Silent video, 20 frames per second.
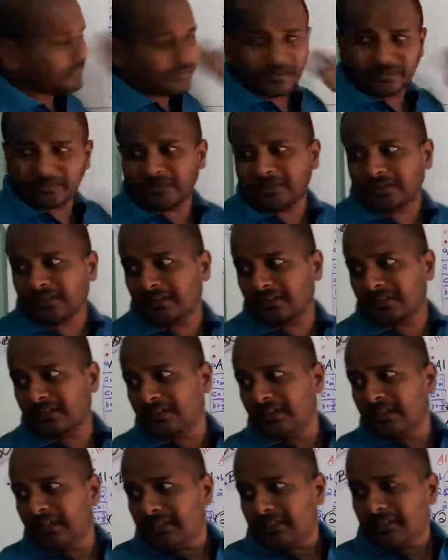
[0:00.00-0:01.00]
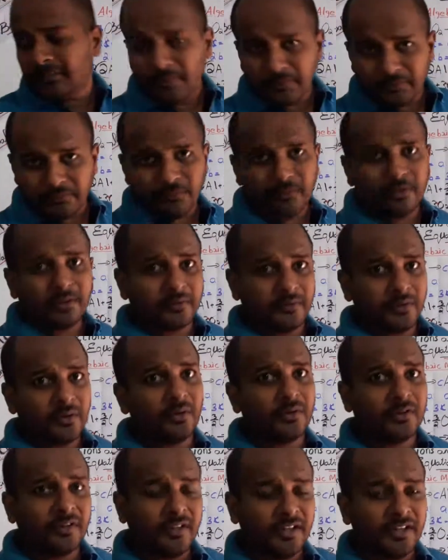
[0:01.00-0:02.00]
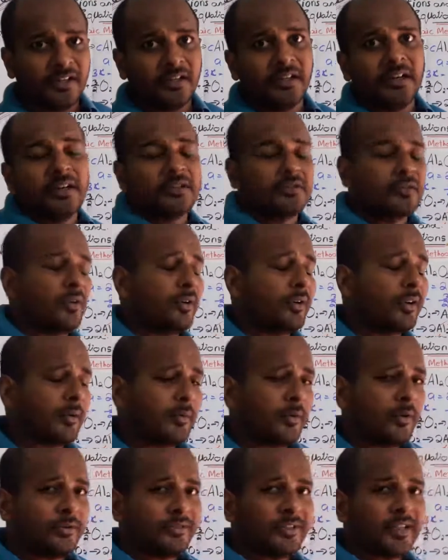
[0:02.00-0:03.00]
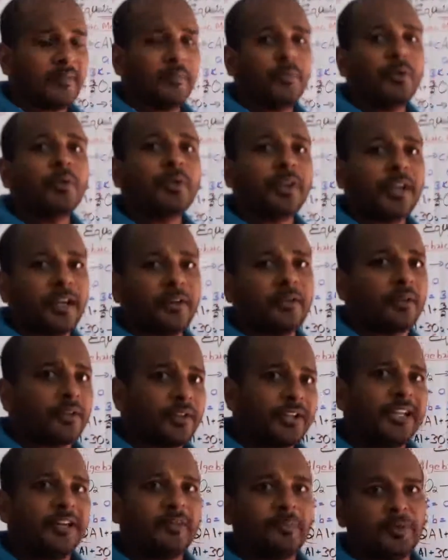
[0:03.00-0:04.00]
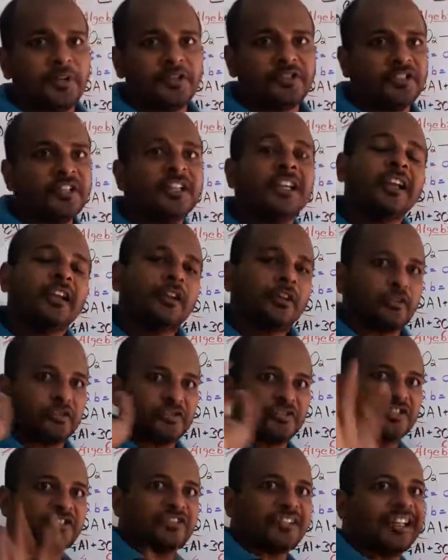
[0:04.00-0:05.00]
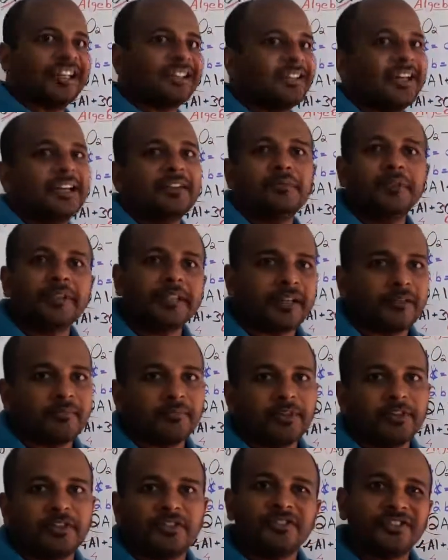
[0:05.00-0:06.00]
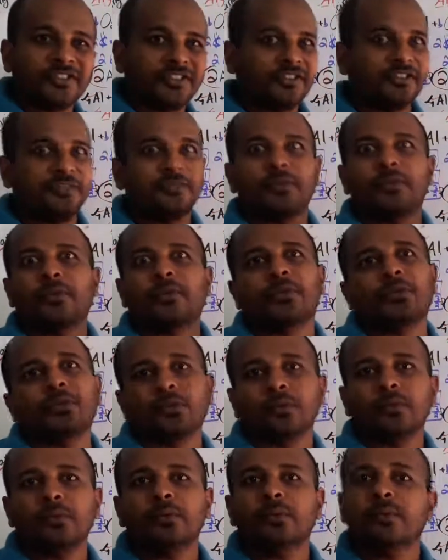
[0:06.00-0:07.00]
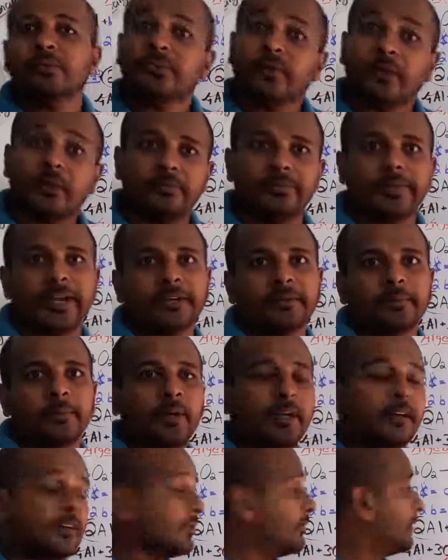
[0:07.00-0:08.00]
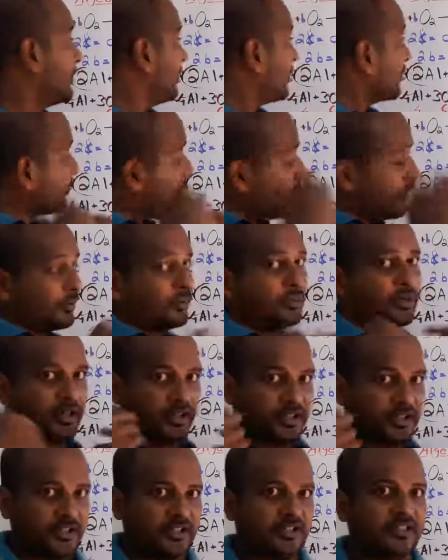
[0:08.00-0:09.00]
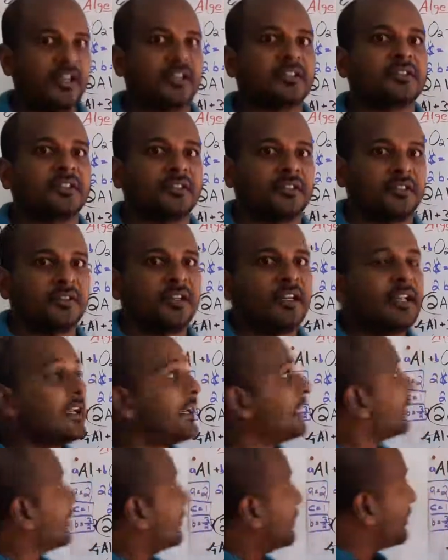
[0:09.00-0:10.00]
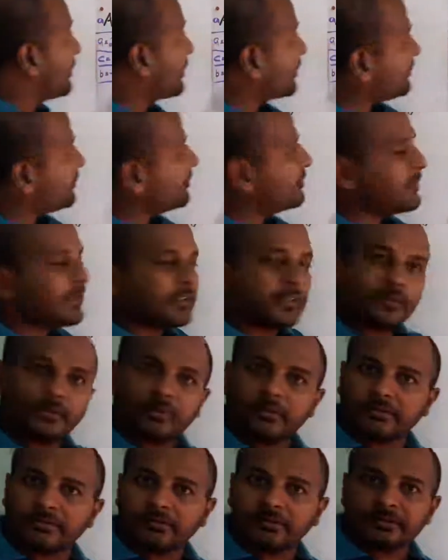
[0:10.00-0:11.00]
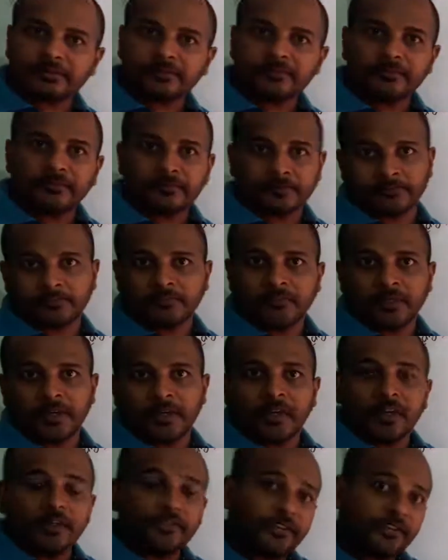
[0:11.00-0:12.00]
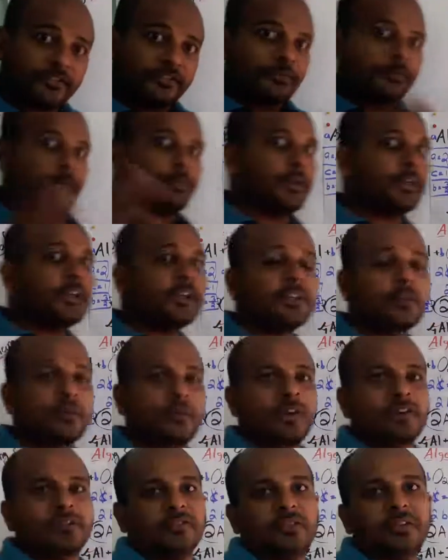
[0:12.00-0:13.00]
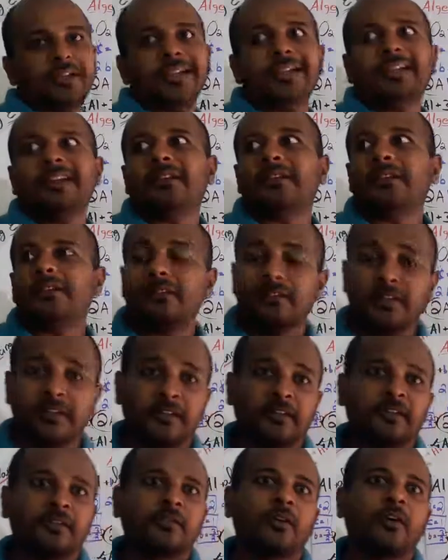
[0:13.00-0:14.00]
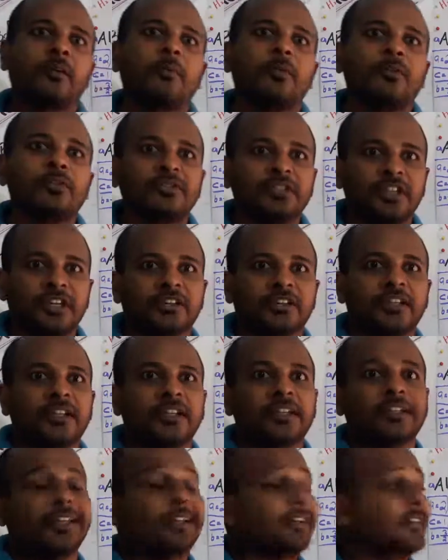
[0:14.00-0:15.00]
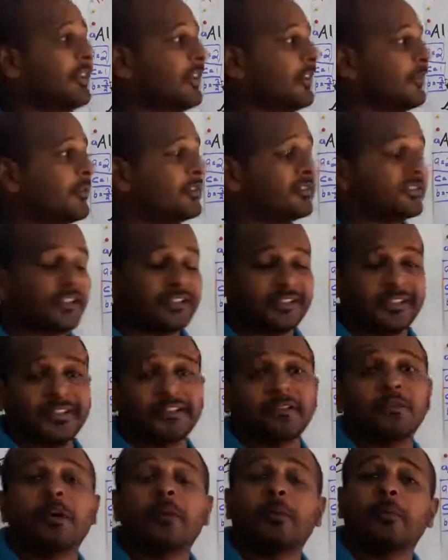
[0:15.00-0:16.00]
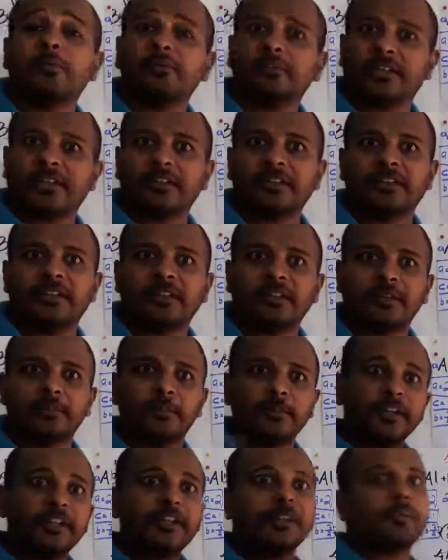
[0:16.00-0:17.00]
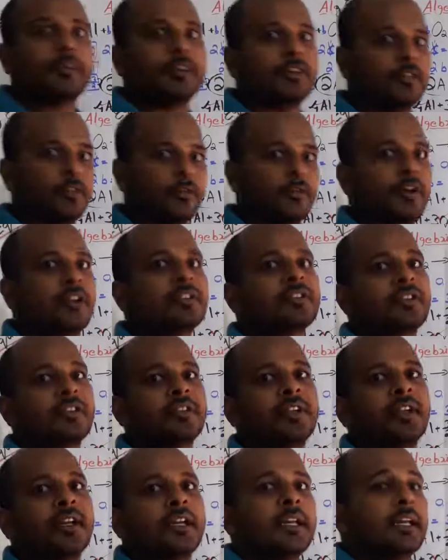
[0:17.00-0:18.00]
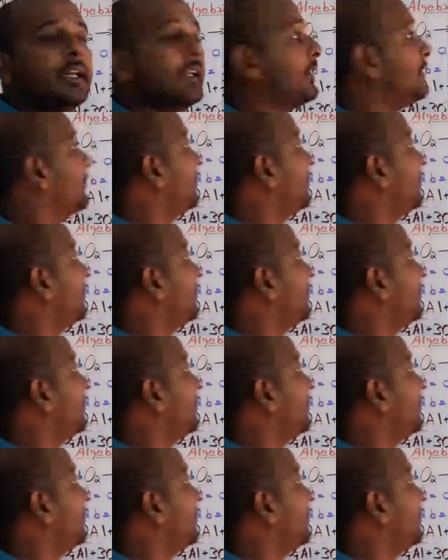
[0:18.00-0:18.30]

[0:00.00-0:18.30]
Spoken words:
one or before we already solved about the butane or the LPG questions like that will come. It is easy for you to solve that. But when you are going to higher classes, remember this method also. If it is a big equation like 10 compounds there, 10 elements or 10 compounds are there, a big chemical equation, it is